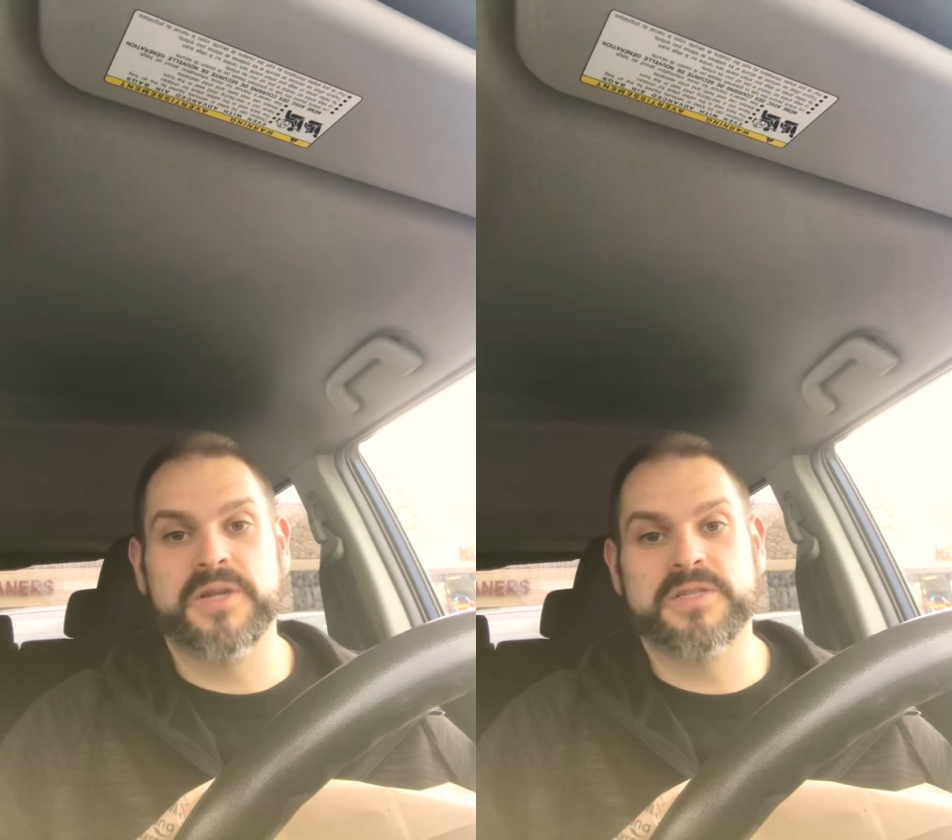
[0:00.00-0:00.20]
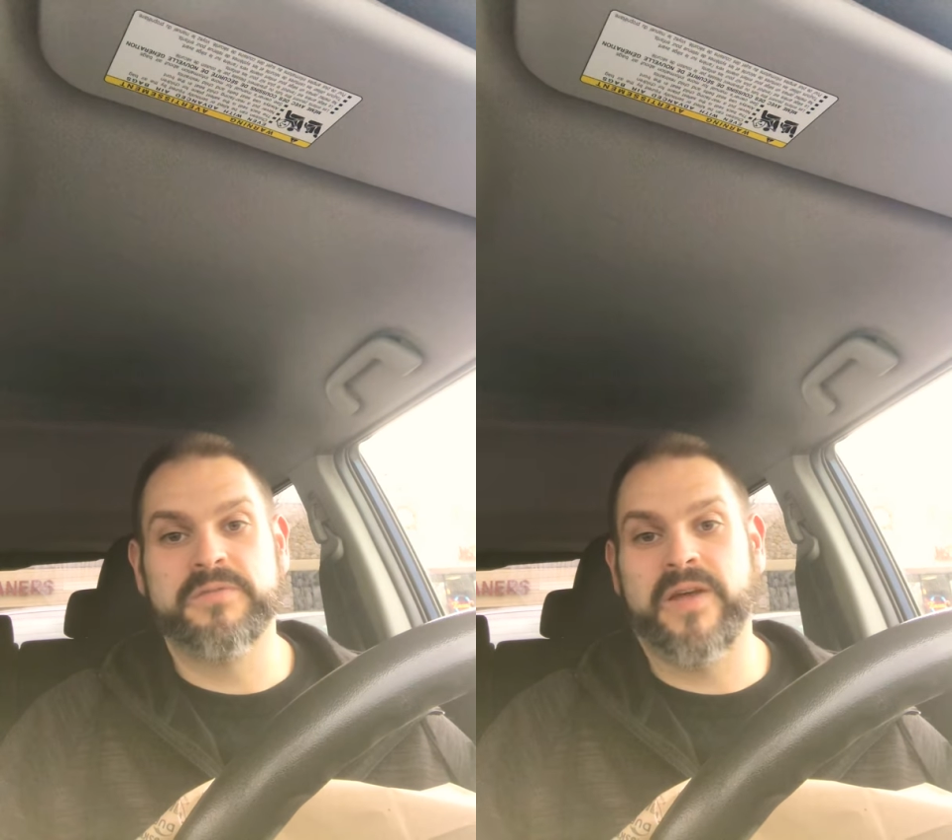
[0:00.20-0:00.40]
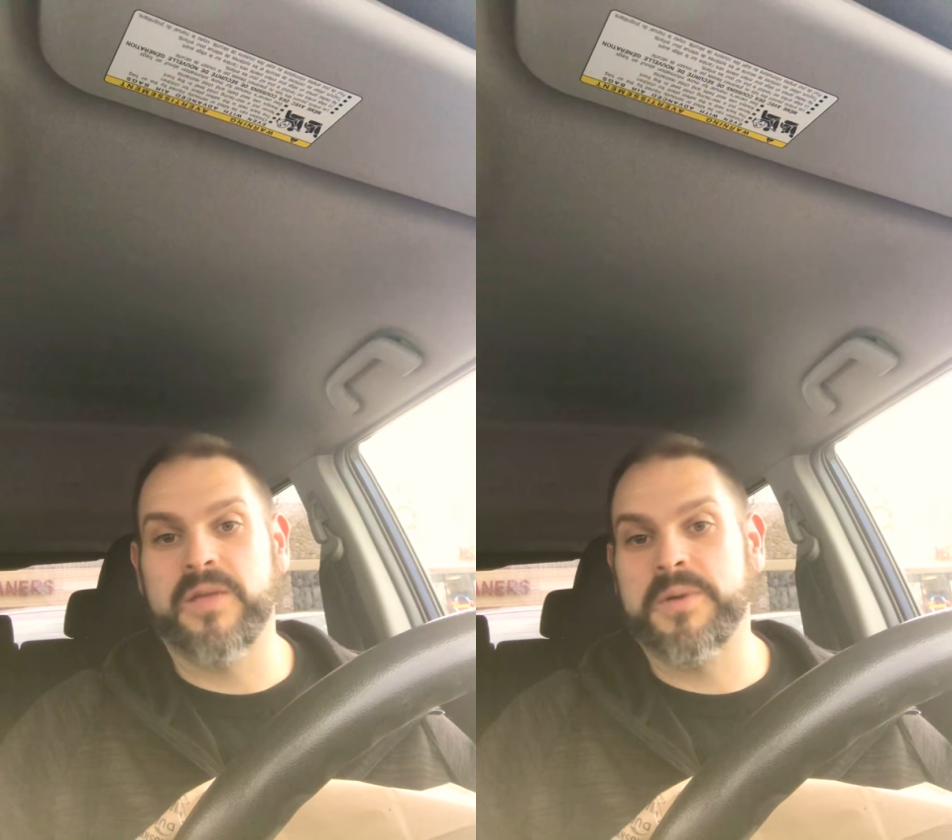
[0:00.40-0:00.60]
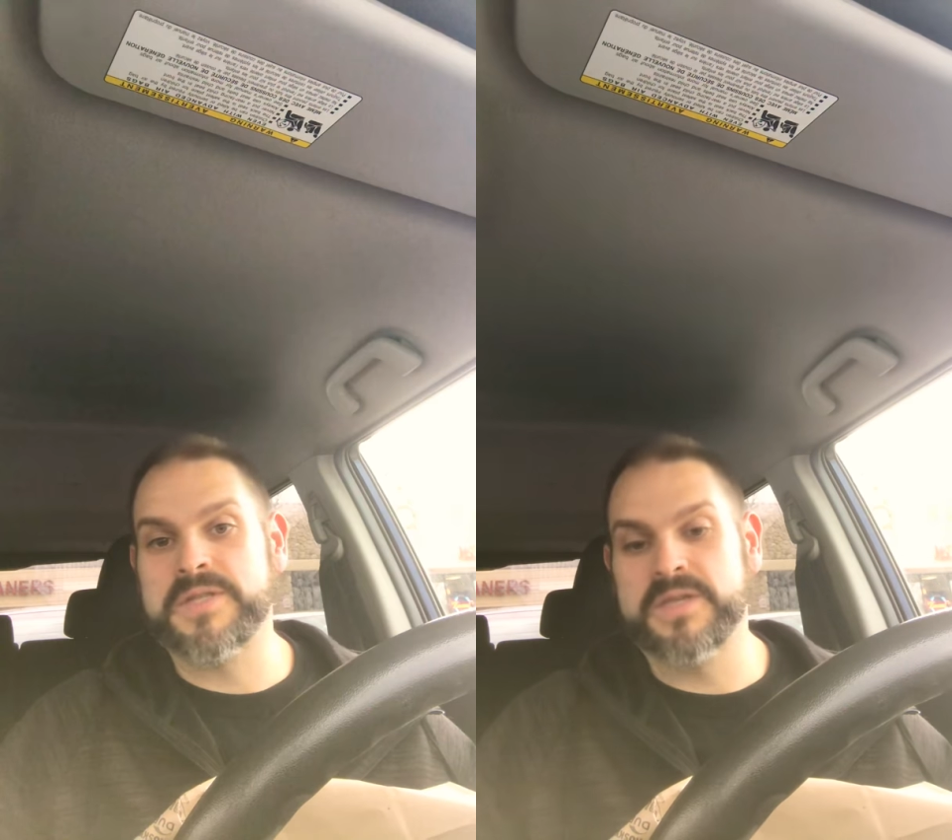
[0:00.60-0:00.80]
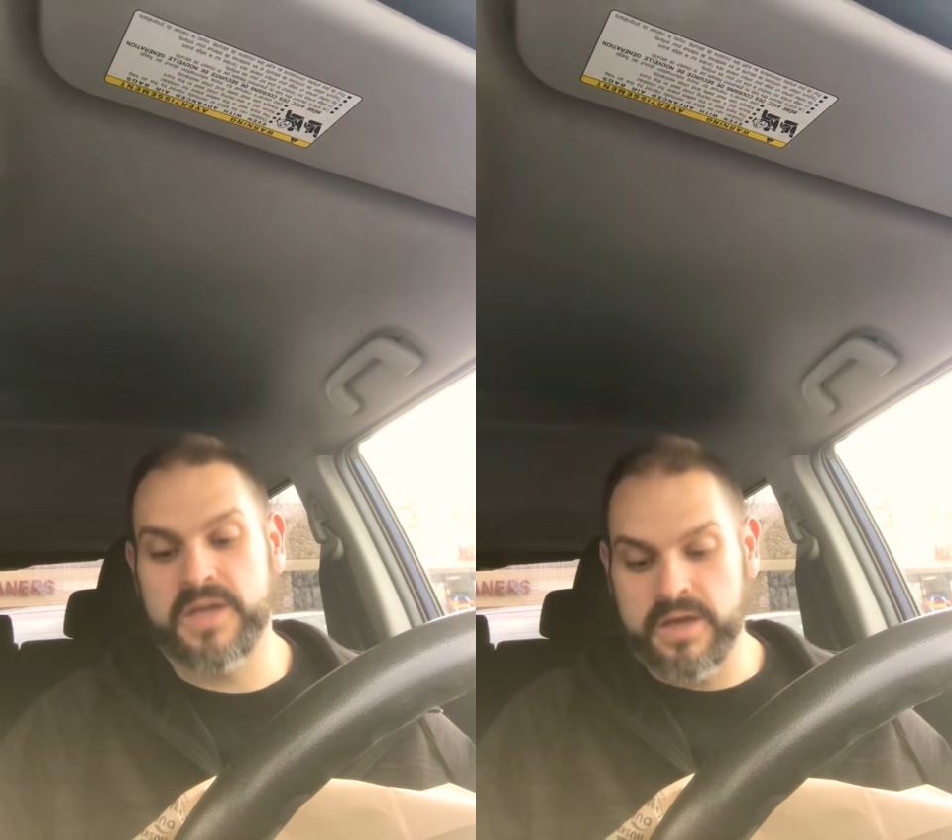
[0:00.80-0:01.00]
Hudson Valley
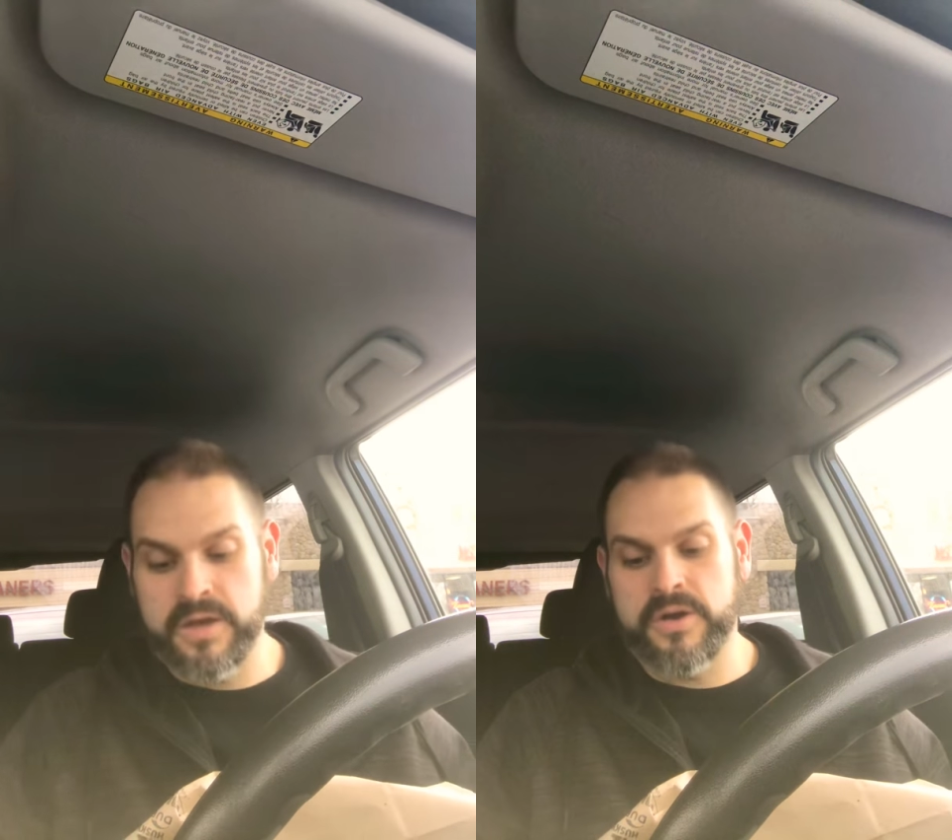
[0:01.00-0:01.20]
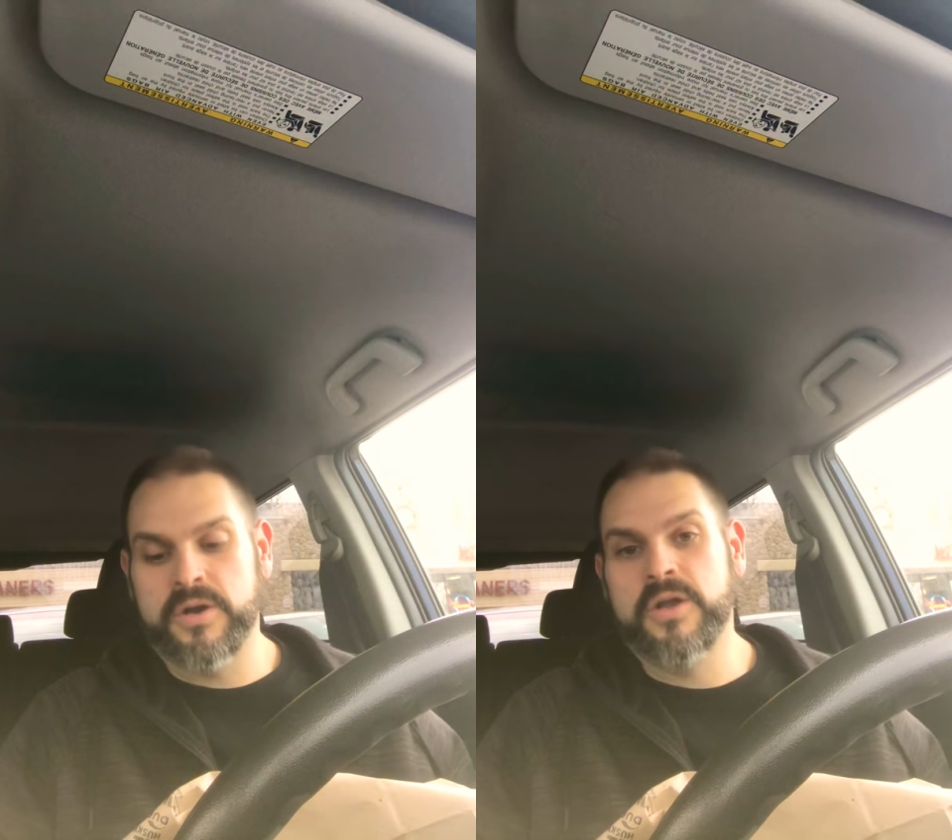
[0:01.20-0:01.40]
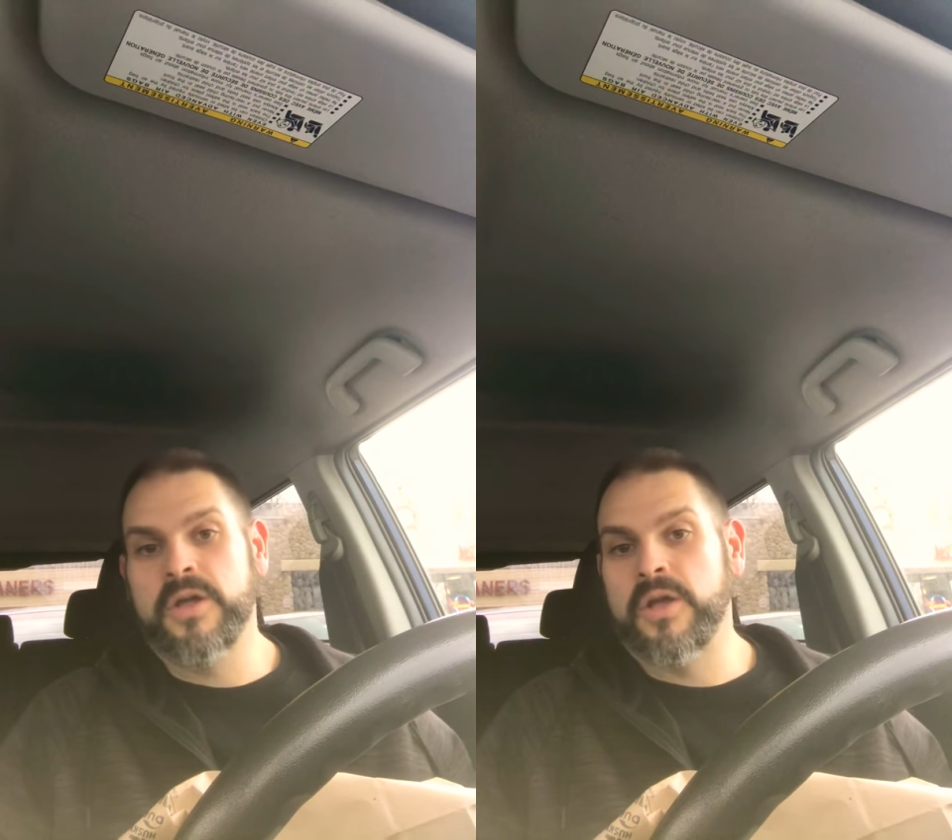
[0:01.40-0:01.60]
Pizza King here.